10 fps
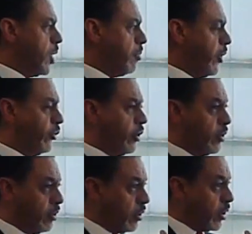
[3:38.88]
based
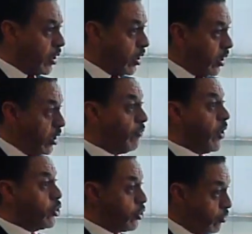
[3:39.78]
in
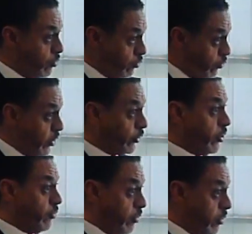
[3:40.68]
innovation
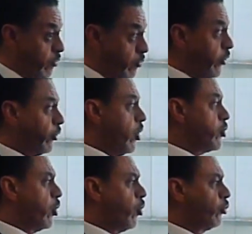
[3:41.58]

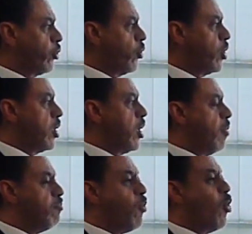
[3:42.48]
research and also
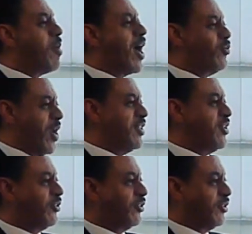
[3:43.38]
mobile
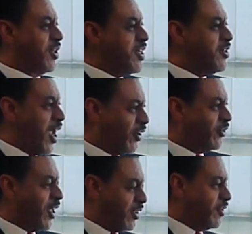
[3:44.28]
readiness
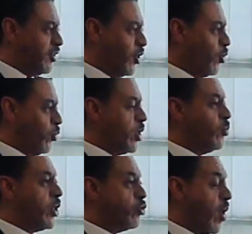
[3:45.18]
index that
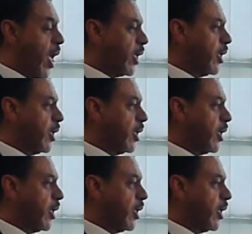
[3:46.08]
we track,